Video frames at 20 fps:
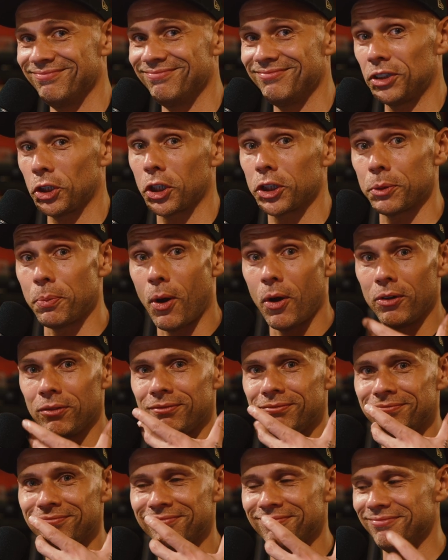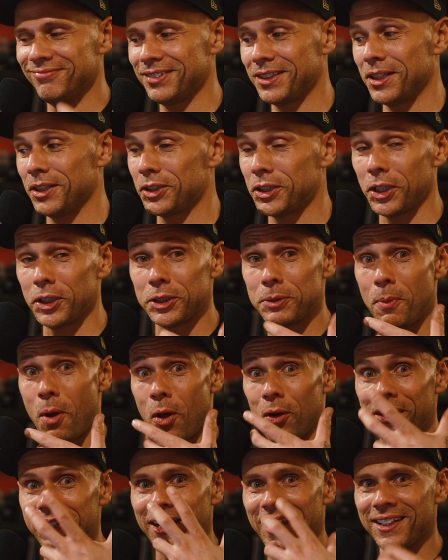Sort of small. This is
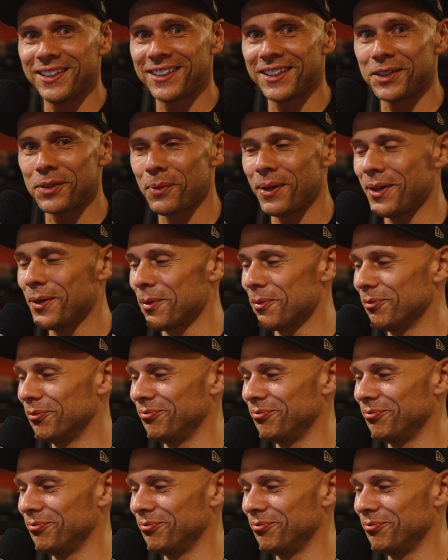small enhancers are winning.